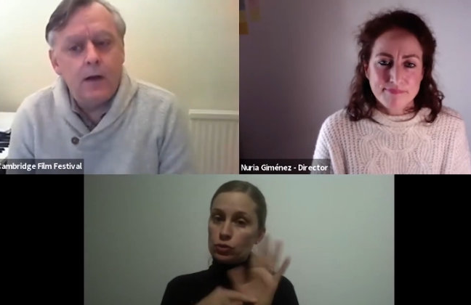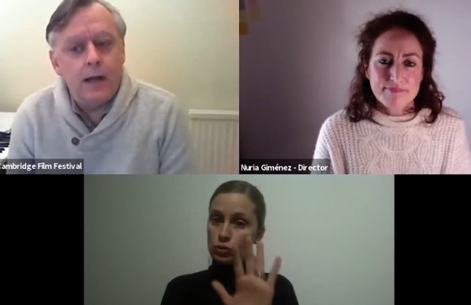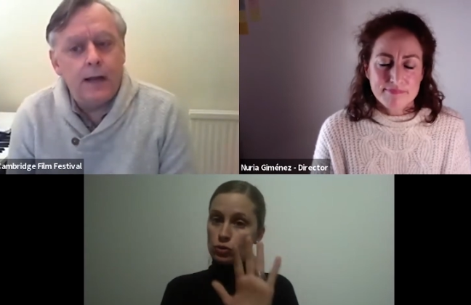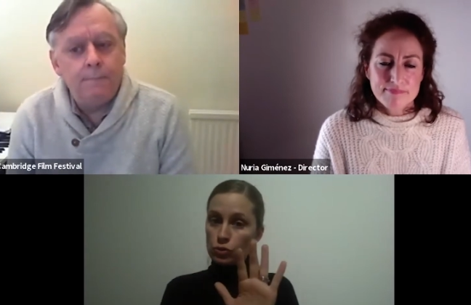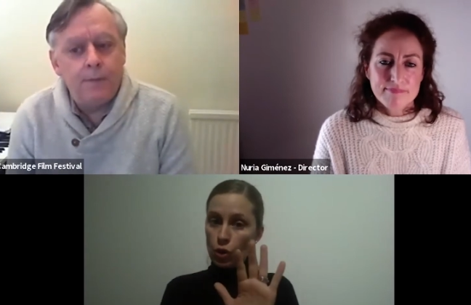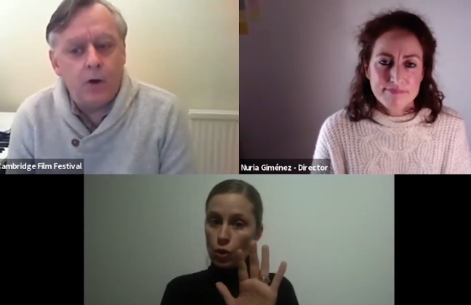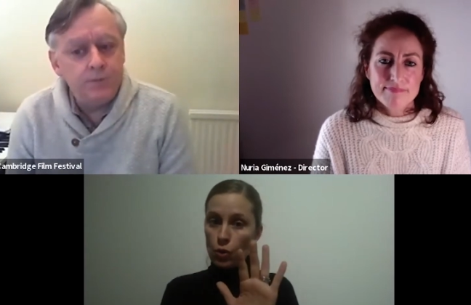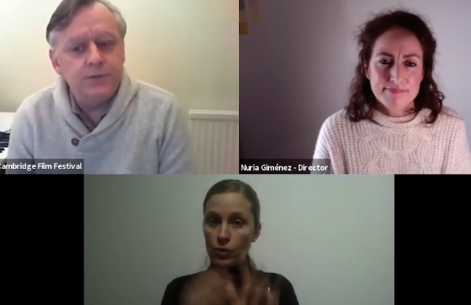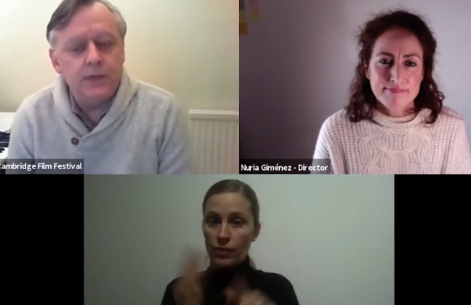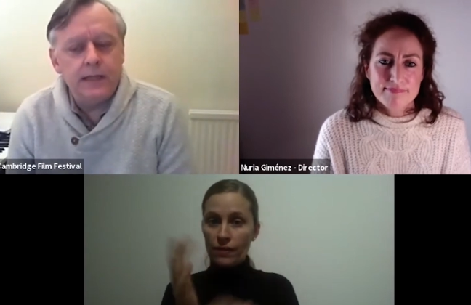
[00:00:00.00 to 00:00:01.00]
Speaker 1: um,
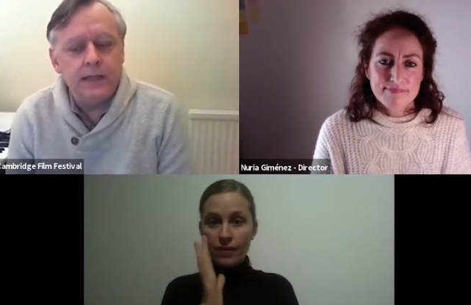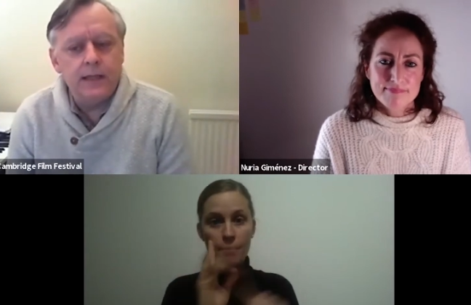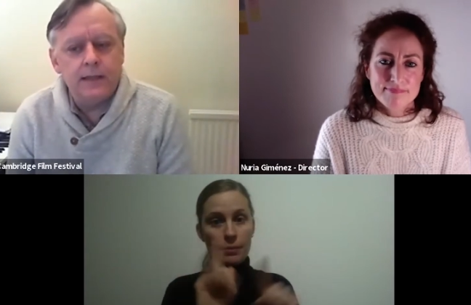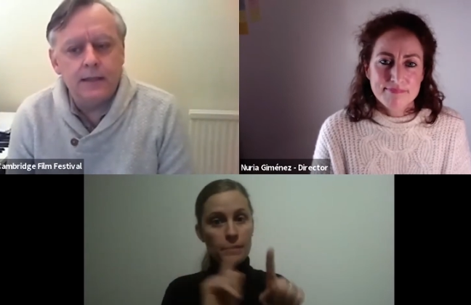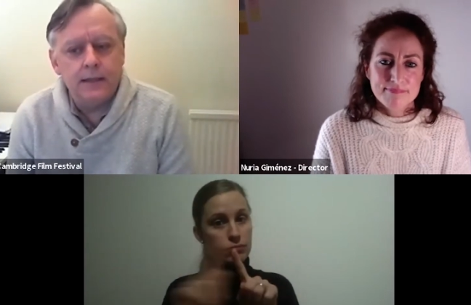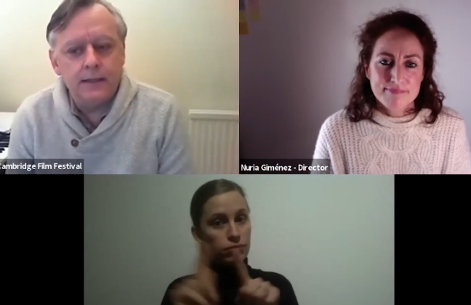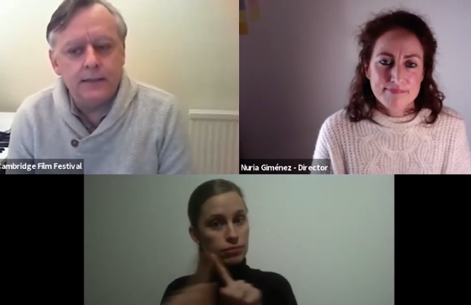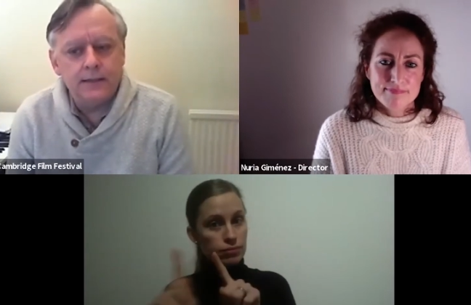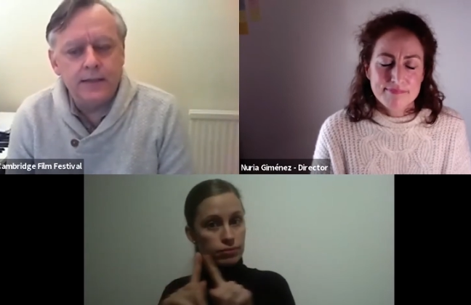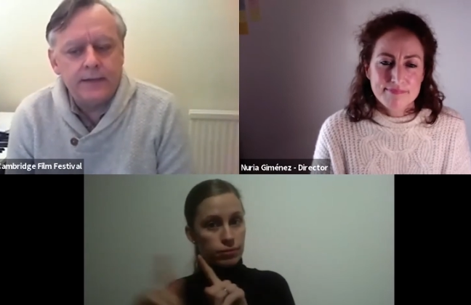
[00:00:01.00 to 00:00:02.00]
obviously, the,
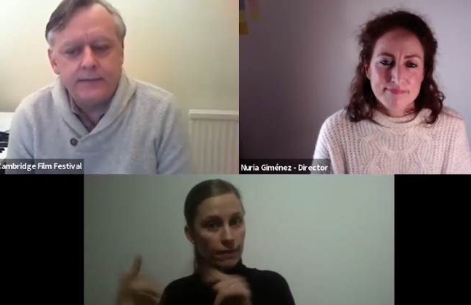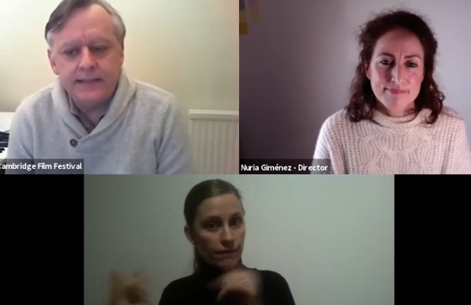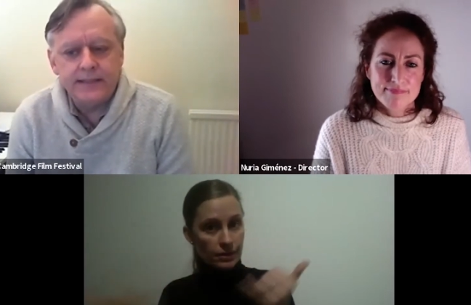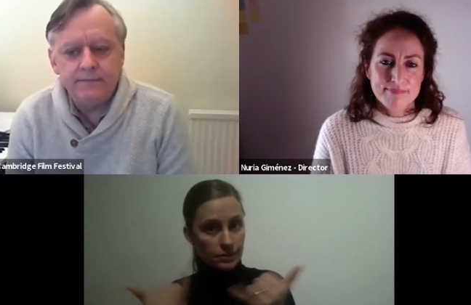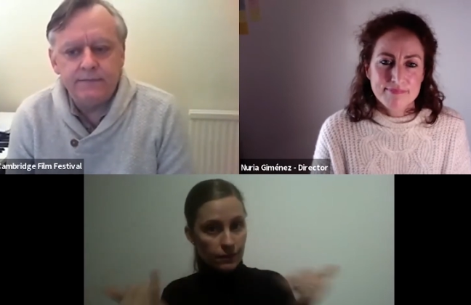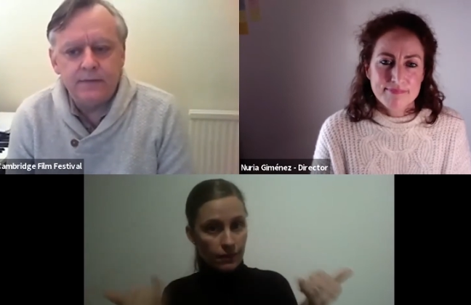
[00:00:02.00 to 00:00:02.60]
the narrative,